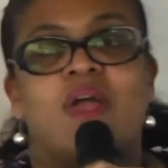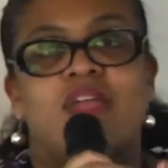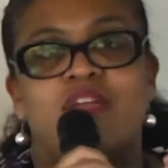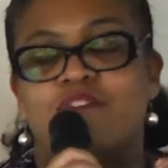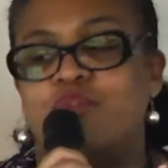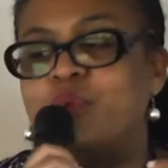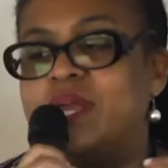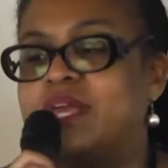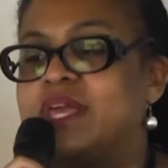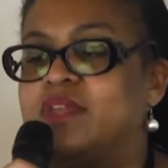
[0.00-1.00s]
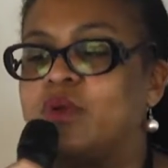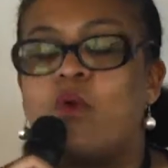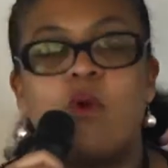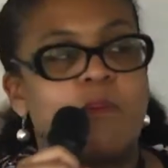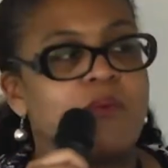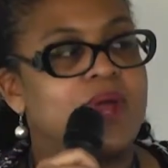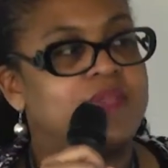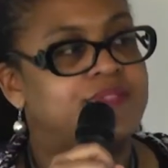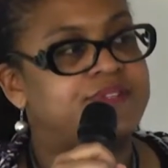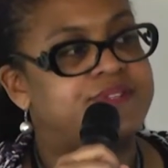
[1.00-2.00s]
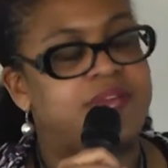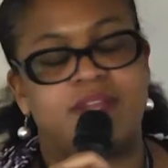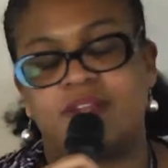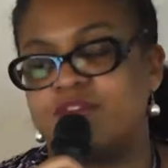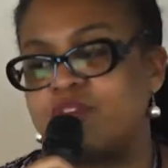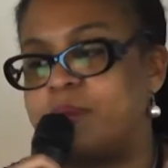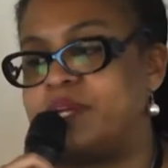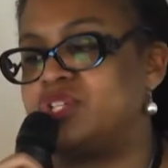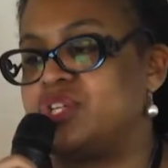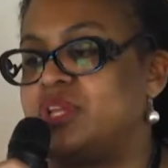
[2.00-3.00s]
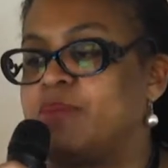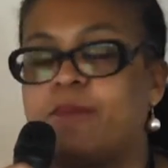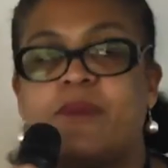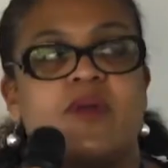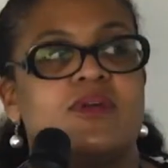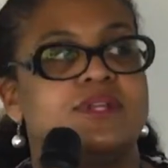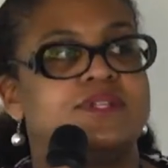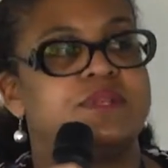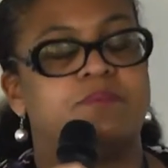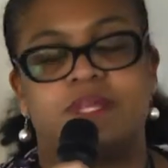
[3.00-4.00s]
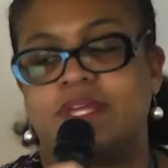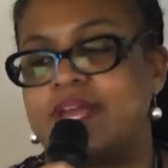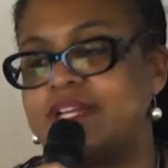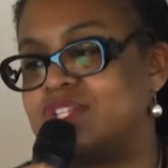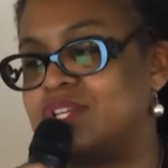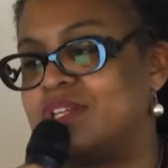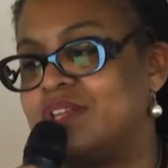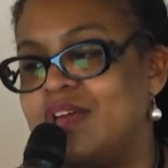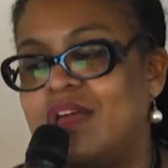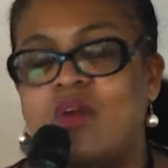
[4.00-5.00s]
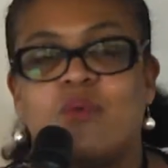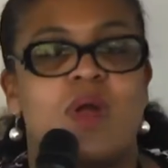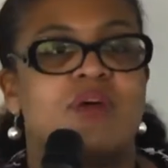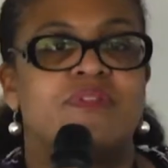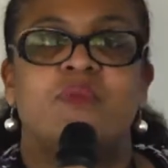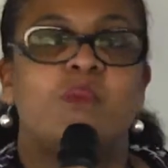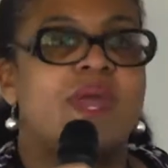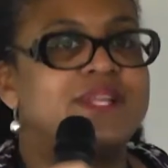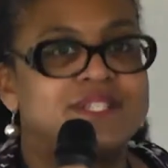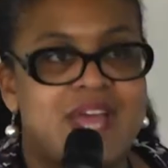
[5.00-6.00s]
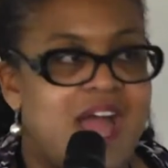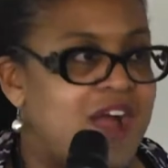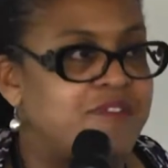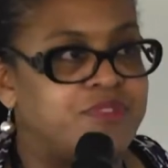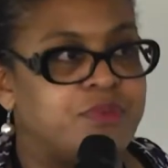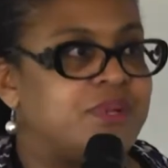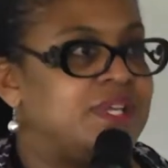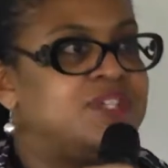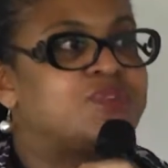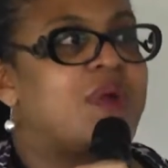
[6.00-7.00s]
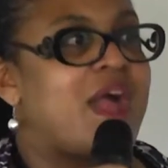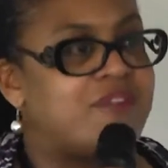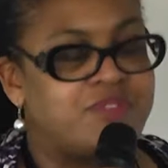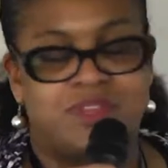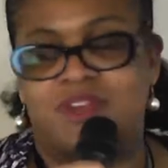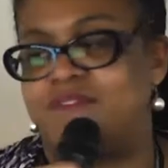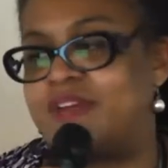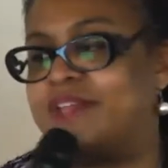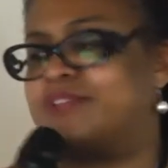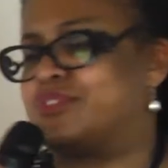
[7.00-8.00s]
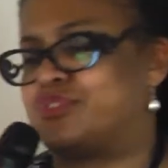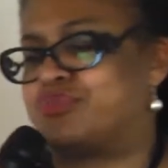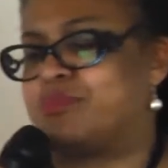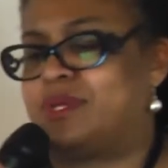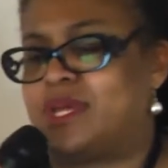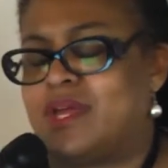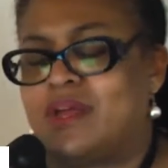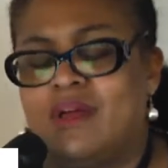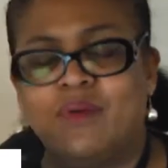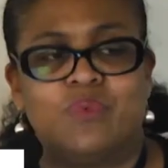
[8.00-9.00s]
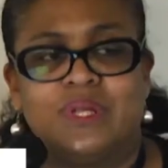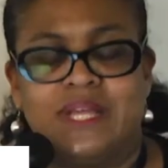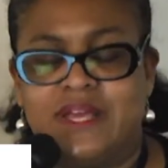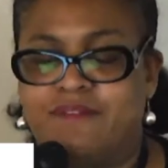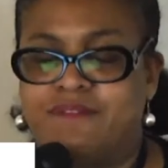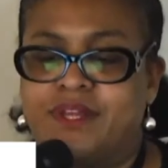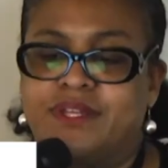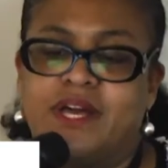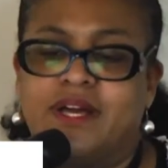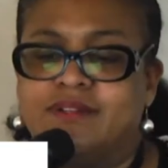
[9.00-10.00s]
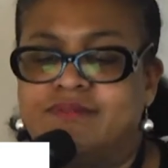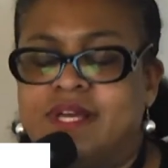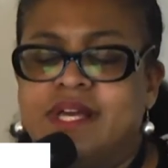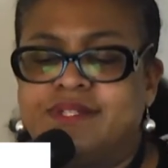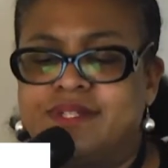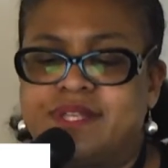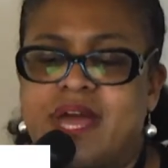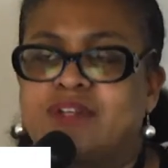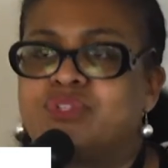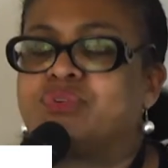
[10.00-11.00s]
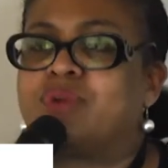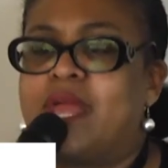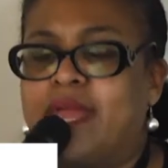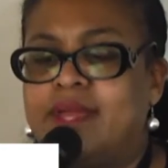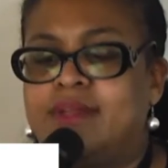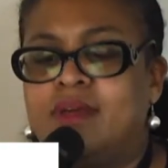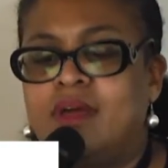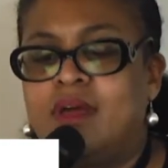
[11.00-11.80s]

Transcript: if we can incorporate this data and information in preparedness and mitigation rather than waiting to after the release or after the event and distributing relief and disaster aid.